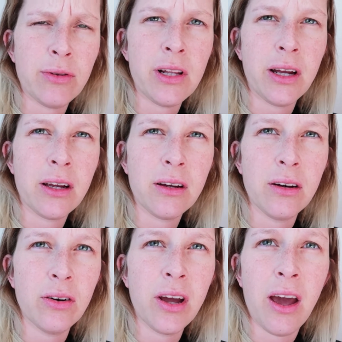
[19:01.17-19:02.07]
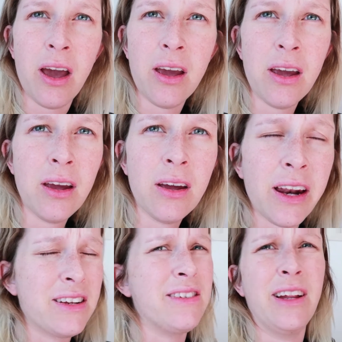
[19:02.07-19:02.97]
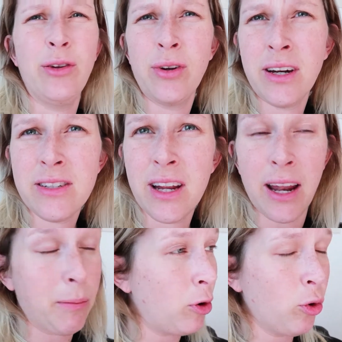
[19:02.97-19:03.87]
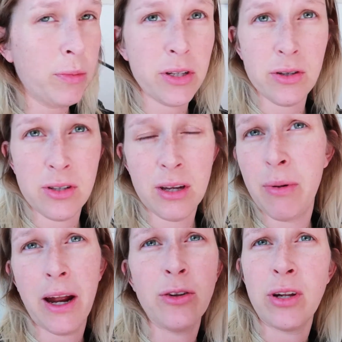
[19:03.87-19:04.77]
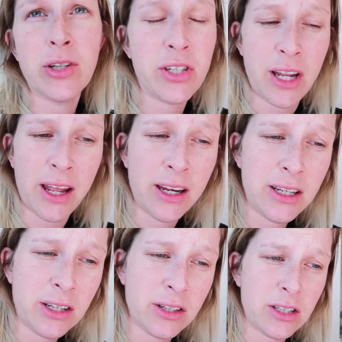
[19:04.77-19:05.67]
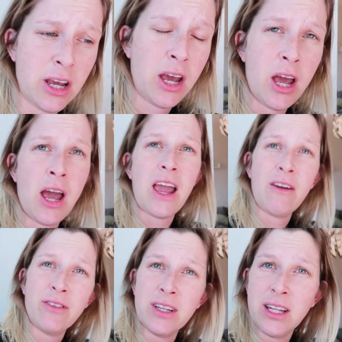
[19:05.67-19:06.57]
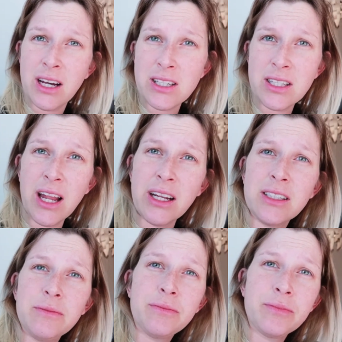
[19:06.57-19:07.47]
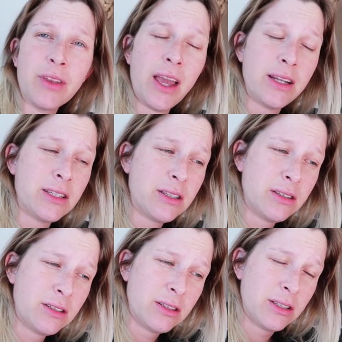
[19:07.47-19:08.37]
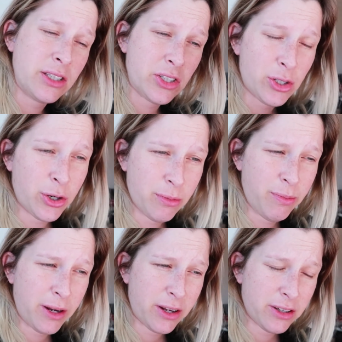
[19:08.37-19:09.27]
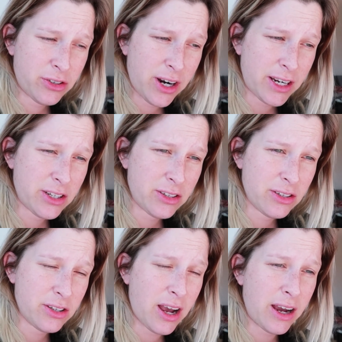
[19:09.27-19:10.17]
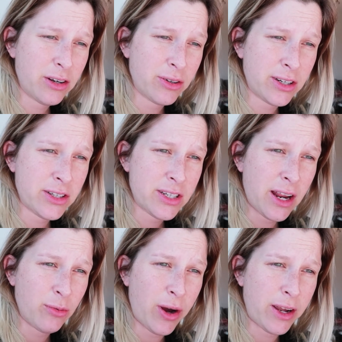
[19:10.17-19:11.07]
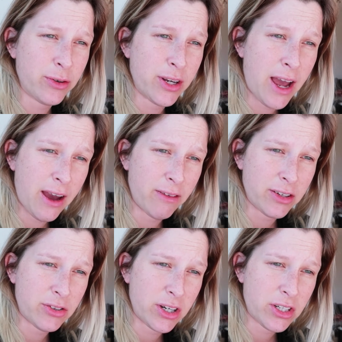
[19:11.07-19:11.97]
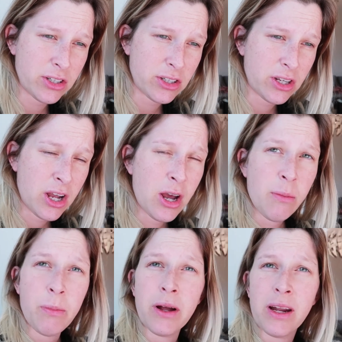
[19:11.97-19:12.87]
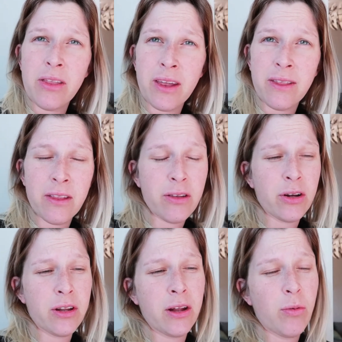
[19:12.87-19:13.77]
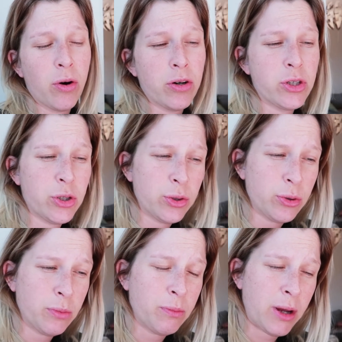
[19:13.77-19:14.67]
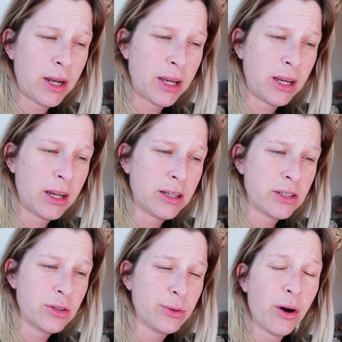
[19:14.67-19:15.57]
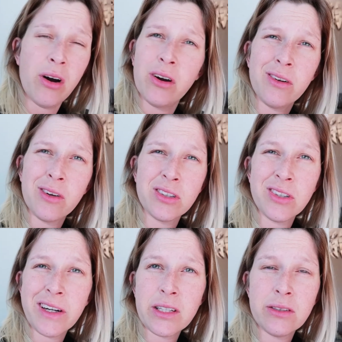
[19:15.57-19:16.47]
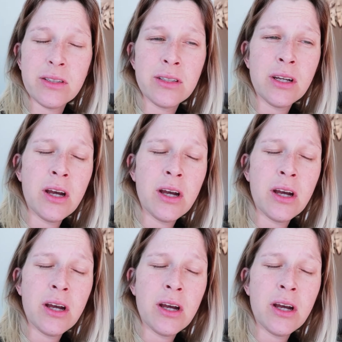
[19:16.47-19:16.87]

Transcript: I was like, okay. And I still don't understand. I'm home, as you see, but I don't understand it, because if it does not get disturbed by the contractions, I don't understand why I couldn't have contractions. But I think they thought they were too many and too hard of contractions